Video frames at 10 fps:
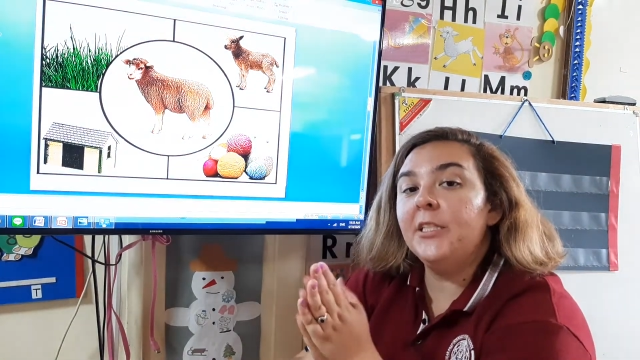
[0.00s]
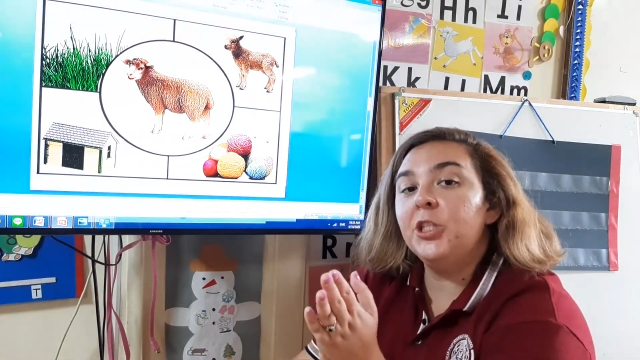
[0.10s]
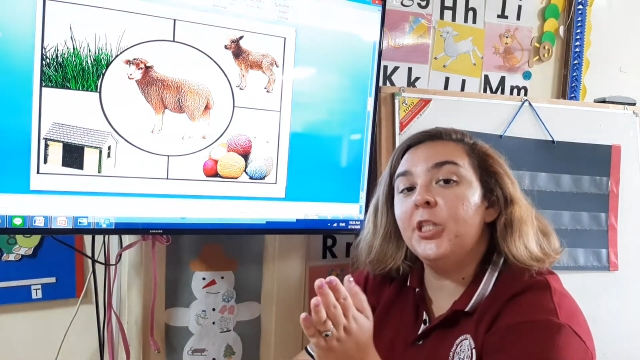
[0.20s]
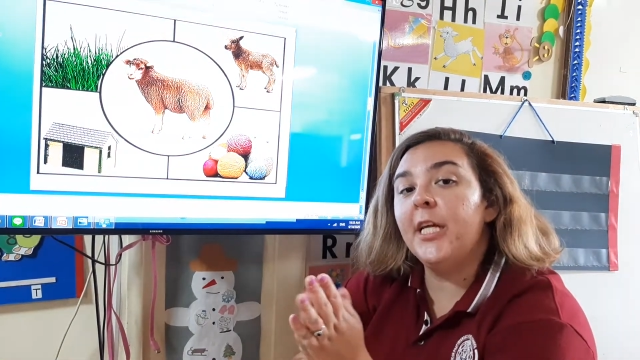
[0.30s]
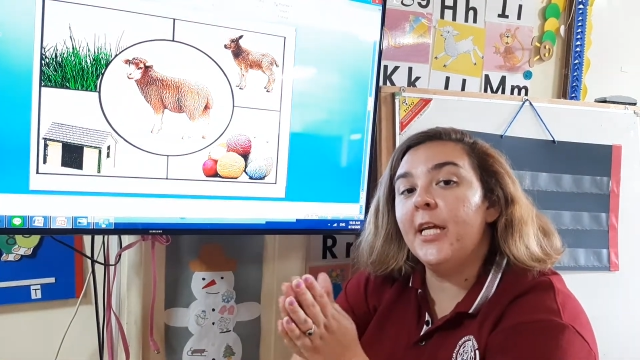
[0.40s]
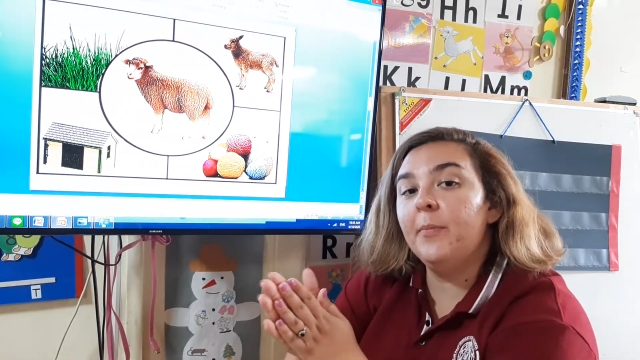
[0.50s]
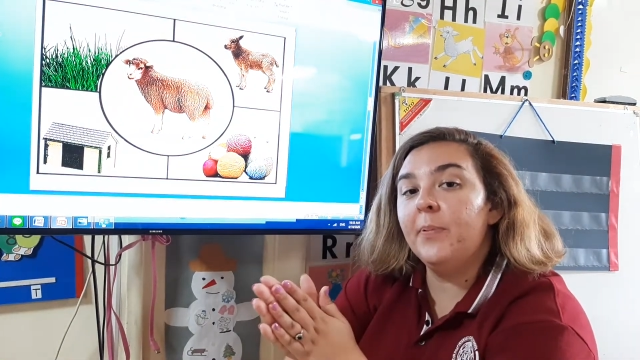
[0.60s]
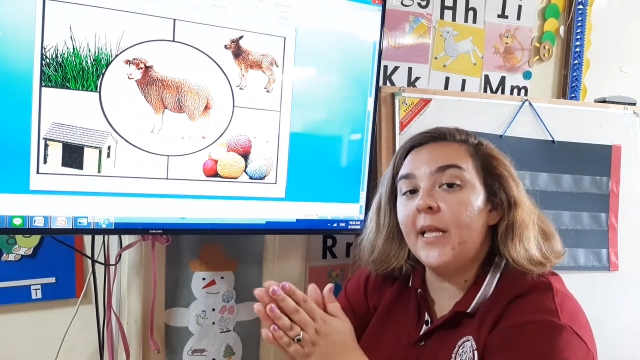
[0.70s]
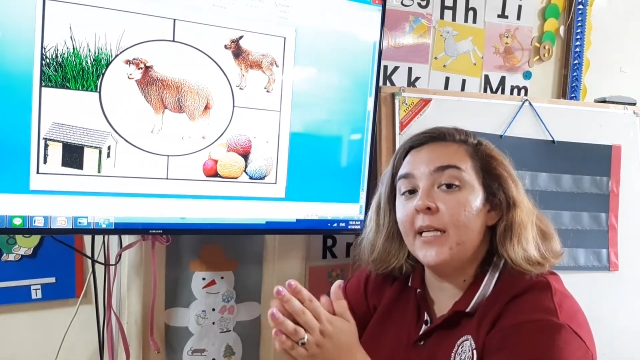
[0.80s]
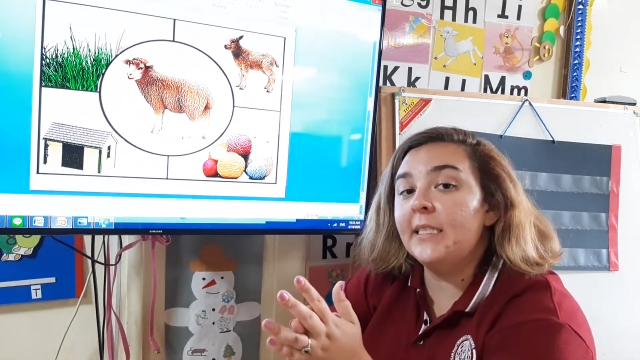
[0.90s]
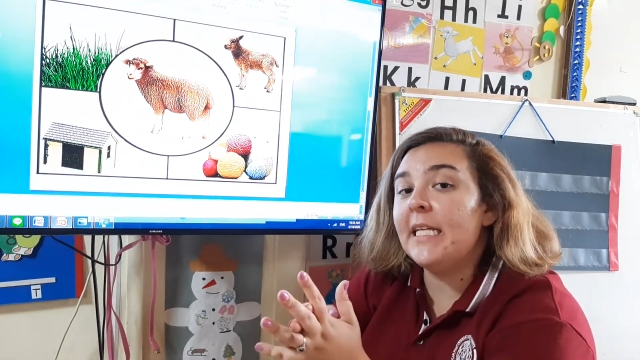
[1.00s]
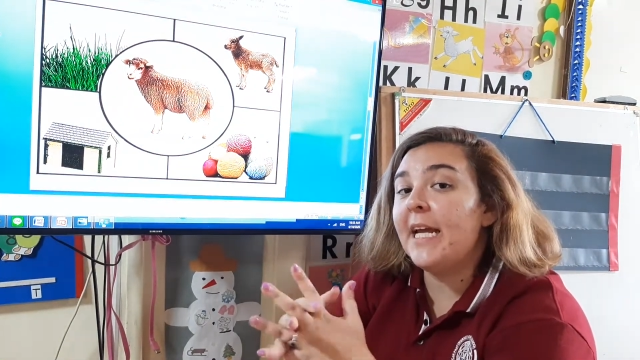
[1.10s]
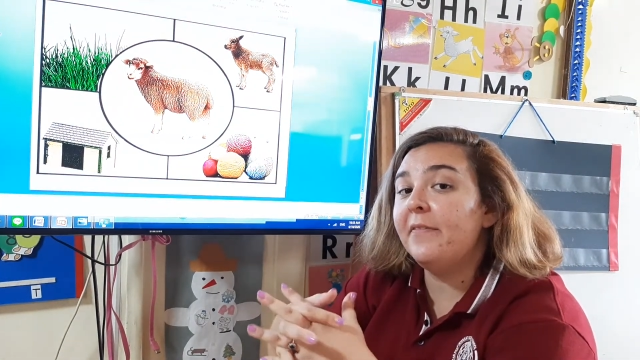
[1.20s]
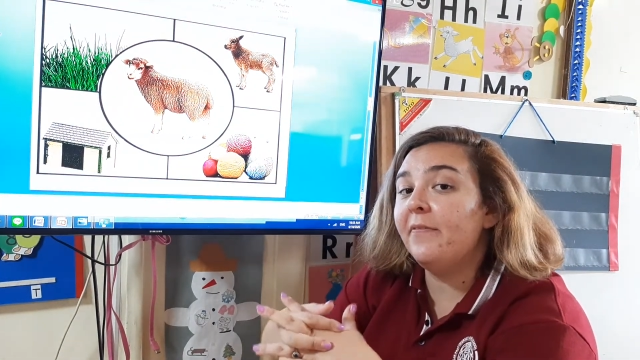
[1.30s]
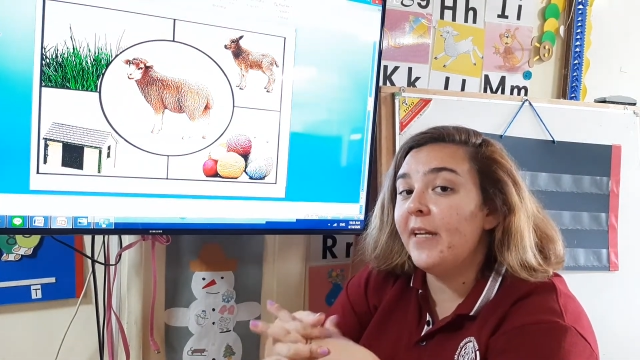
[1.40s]
sheep that is
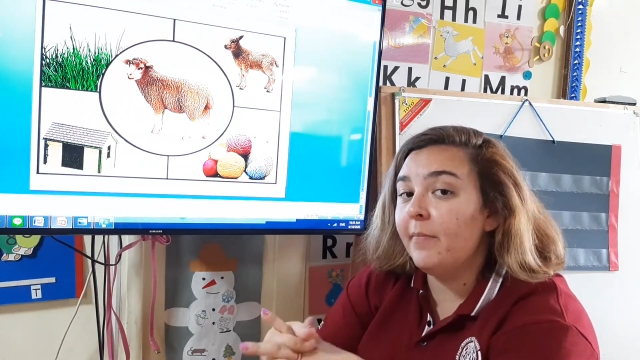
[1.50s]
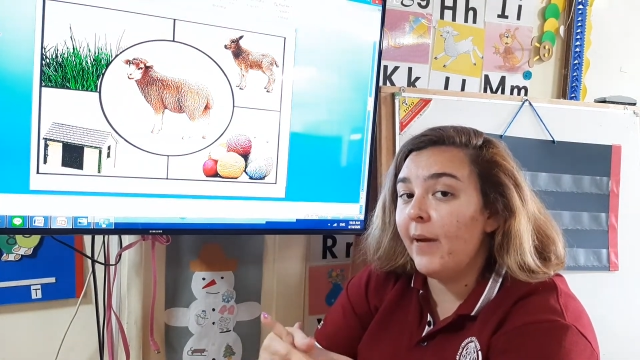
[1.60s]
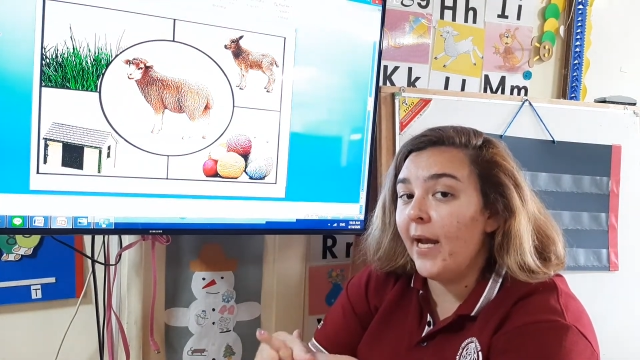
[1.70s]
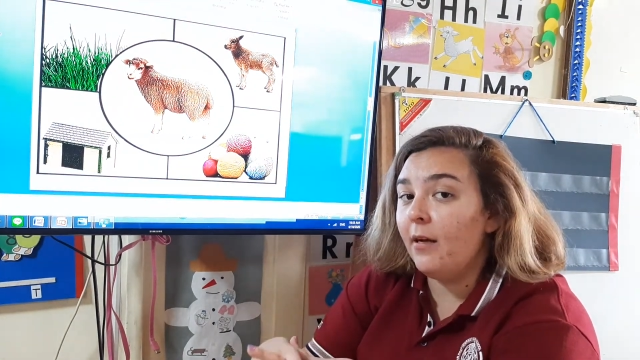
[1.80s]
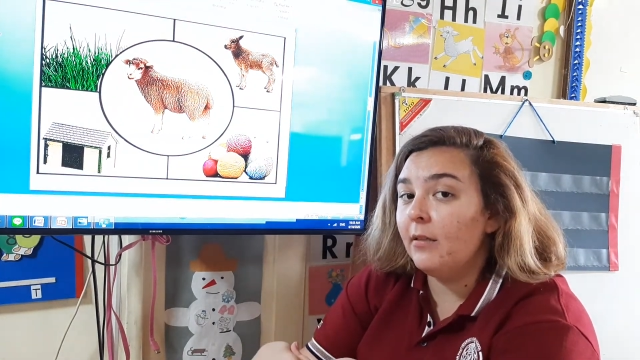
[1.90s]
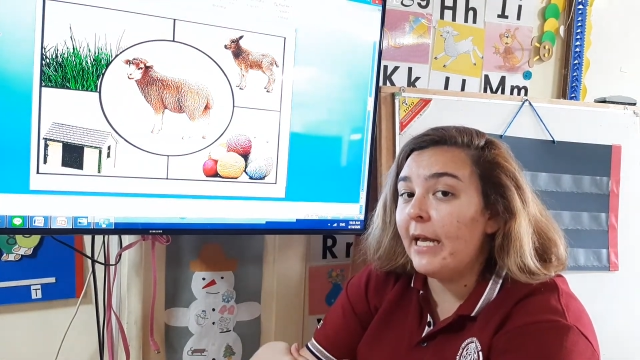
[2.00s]
a female,